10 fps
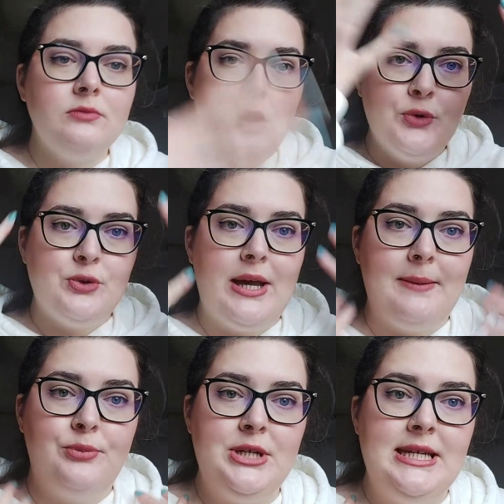Also
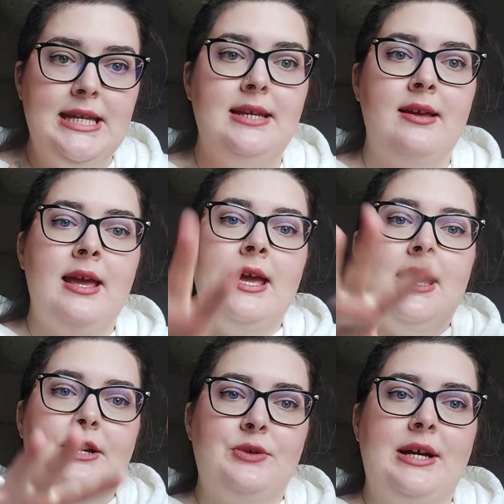like breathing
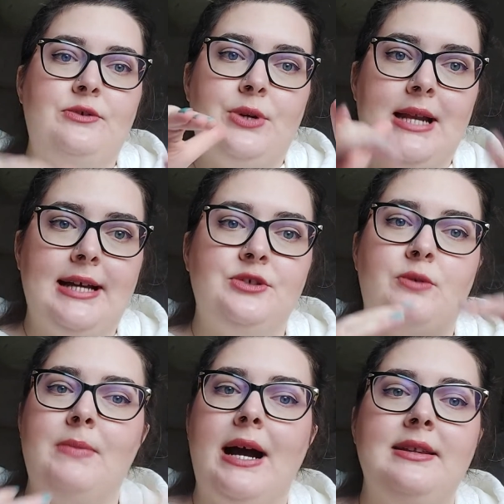and trying to relax your
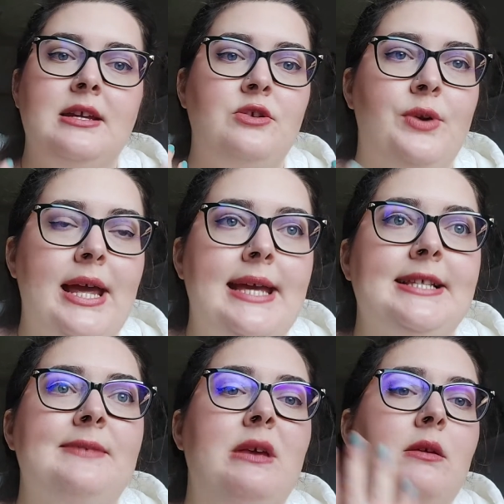body and your
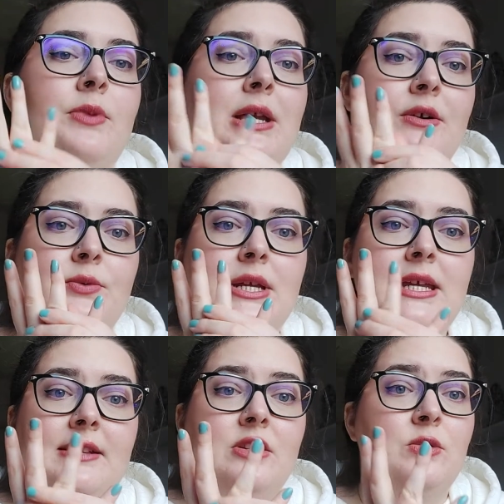hands, maybe bring a
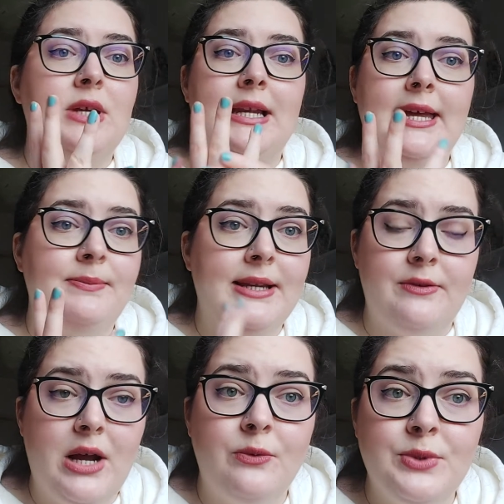ring so you can like play
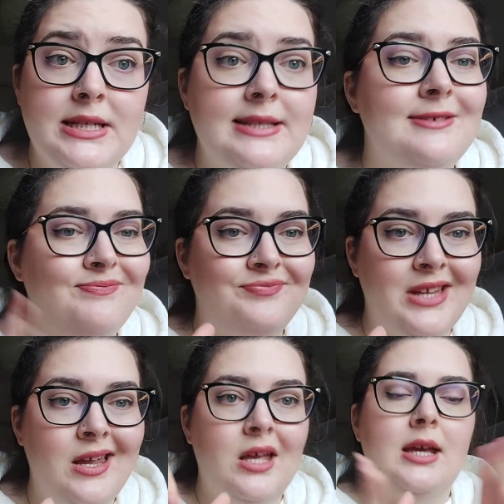around with it,
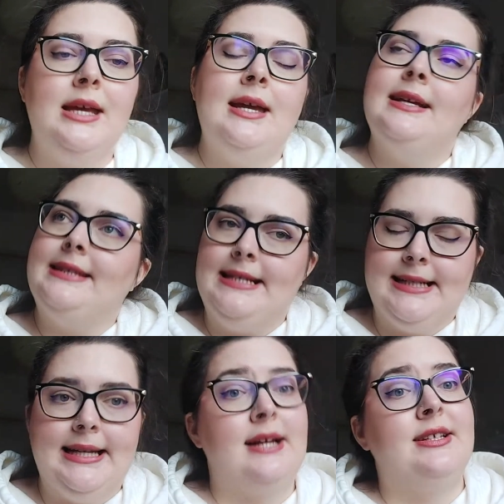things
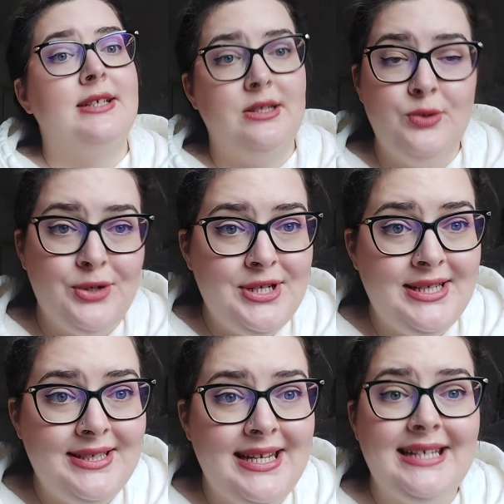like that. Look on the
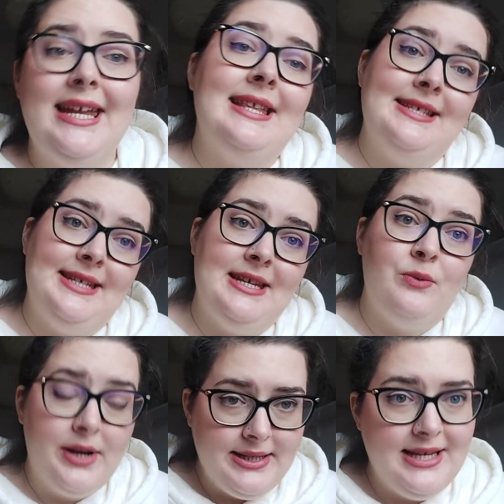internet and see
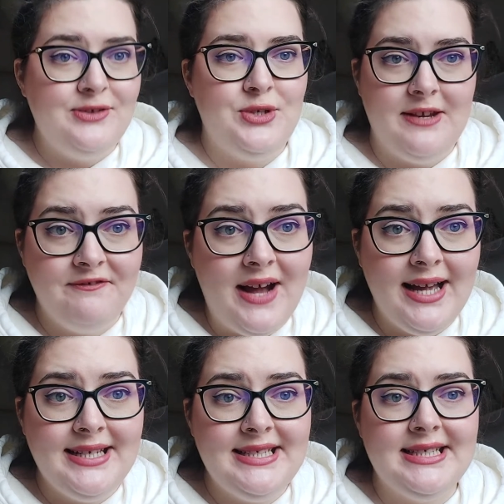what ideas you can
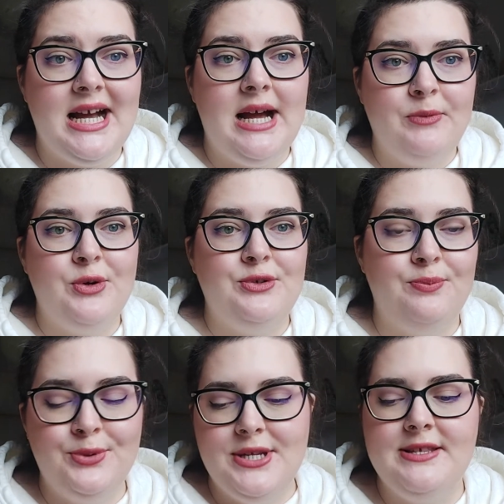find. I'm going to
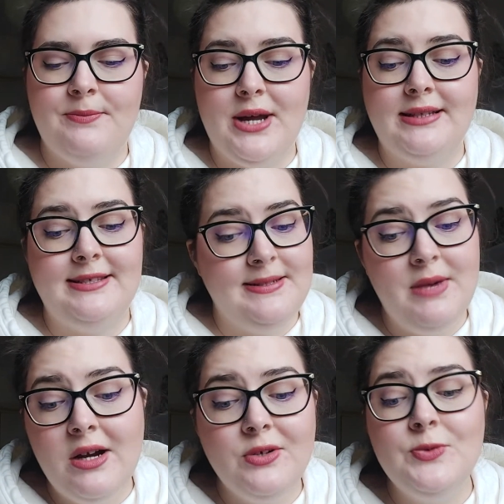put these in practice
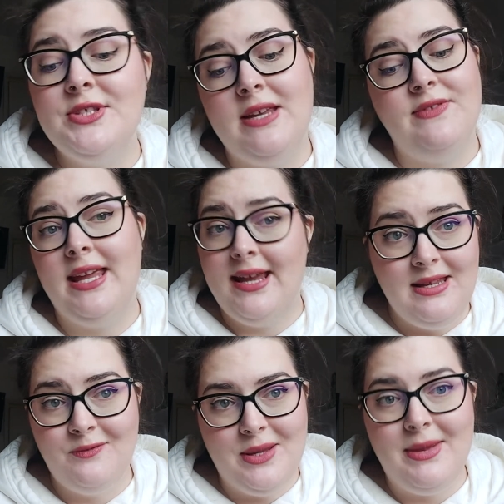tomorrow, see if any
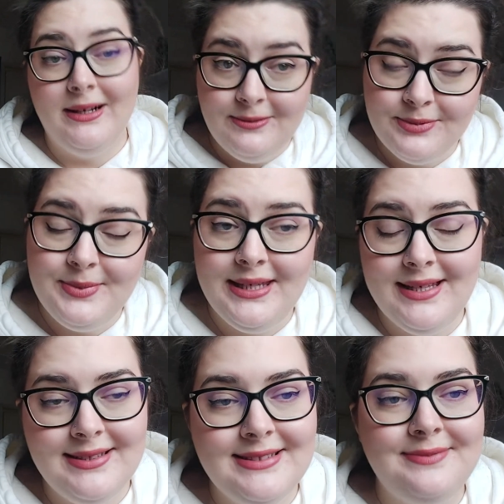of them help,
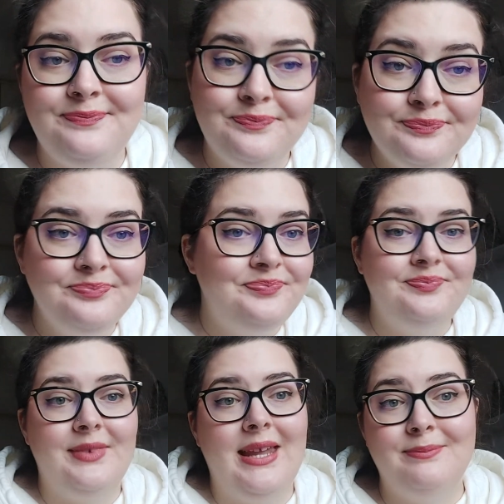because
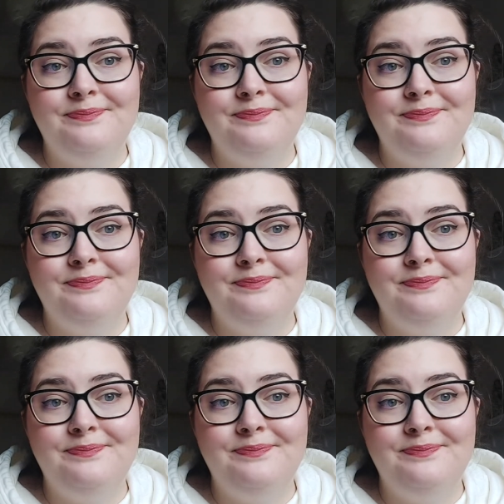yeah.